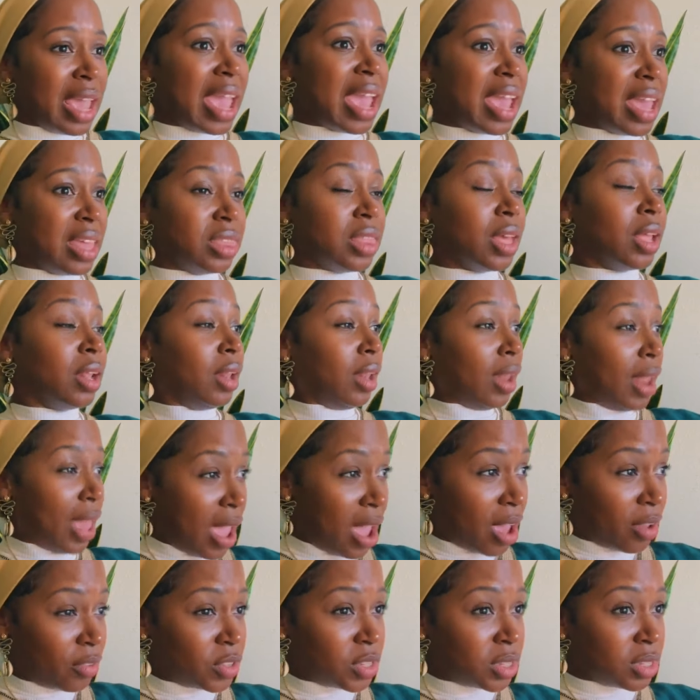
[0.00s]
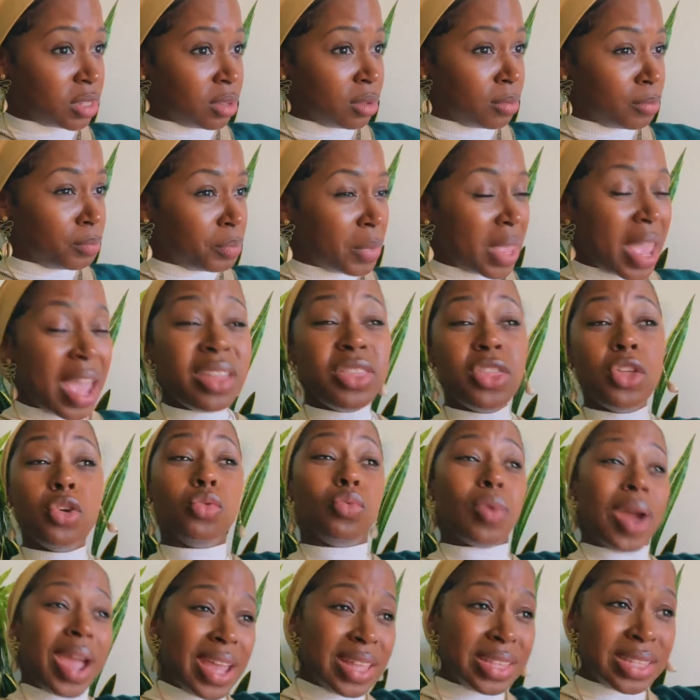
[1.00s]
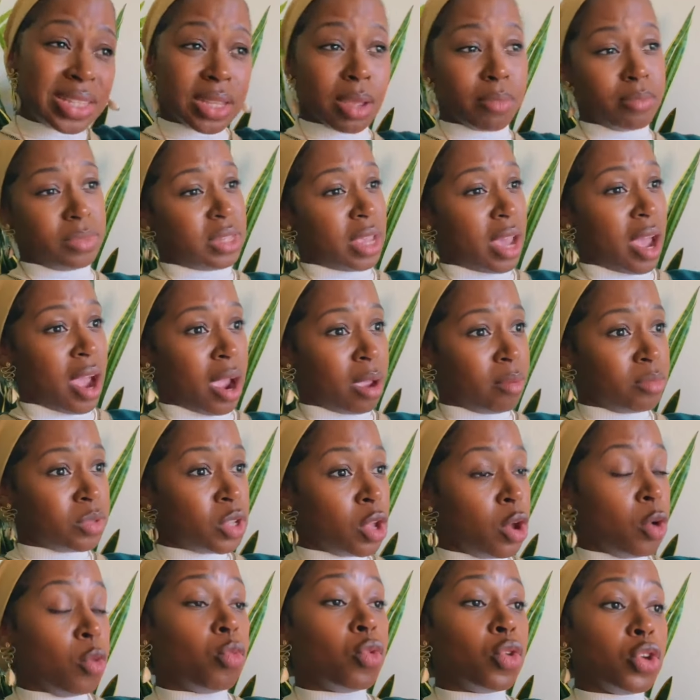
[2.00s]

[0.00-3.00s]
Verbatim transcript: And the left and the right sometimes